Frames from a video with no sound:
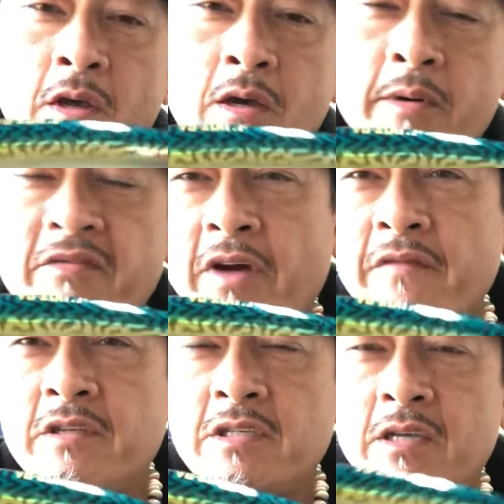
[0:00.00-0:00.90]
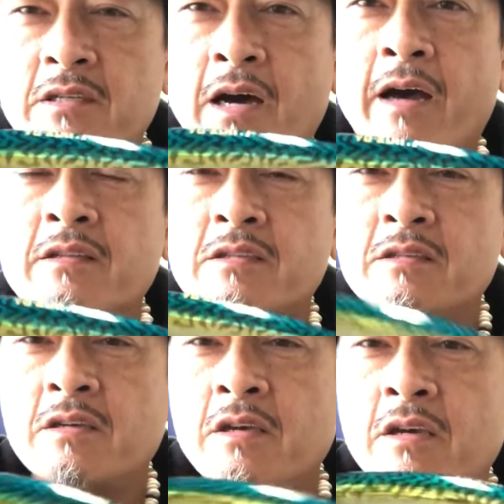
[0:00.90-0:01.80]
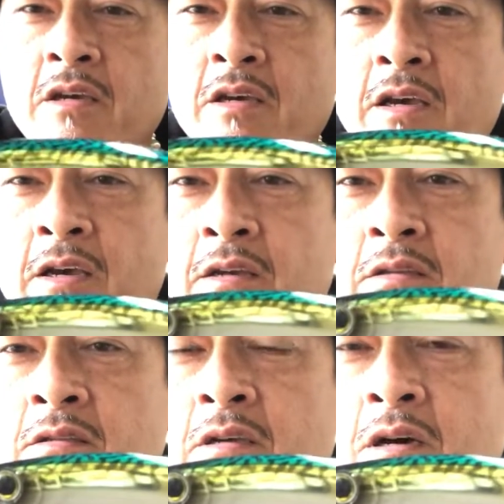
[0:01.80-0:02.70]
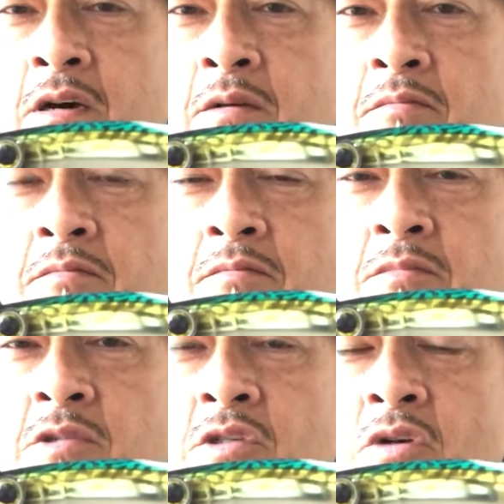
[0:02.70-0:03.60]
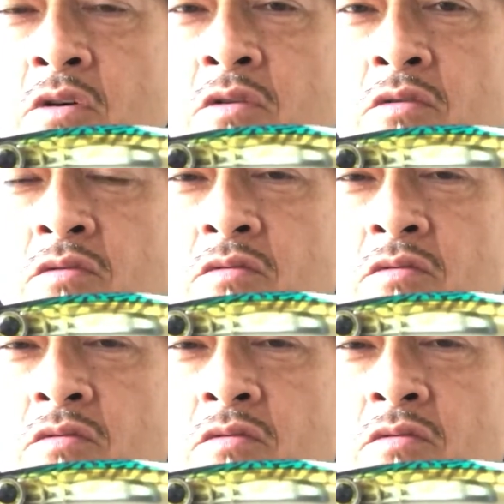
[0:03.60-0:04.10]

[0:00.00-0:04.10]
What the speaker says: about 5 to 6 knots. And so